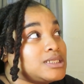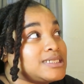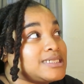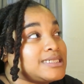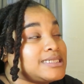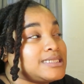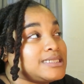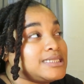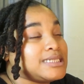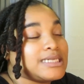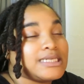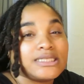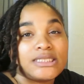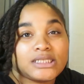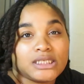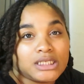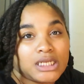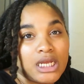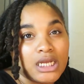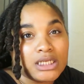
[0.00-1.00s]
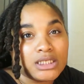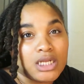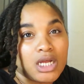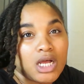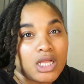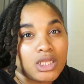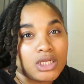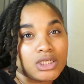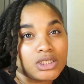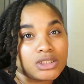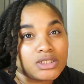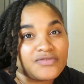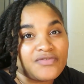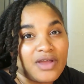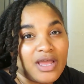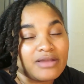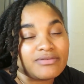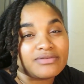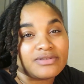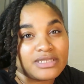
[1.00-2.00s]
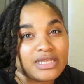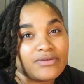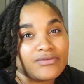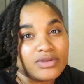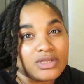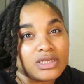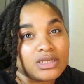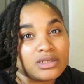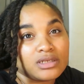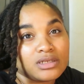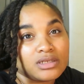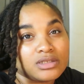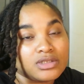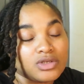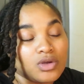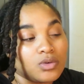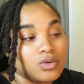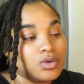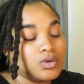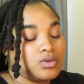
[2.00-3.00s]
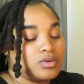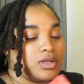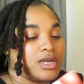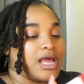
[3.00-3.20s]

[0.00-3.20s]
$570 total,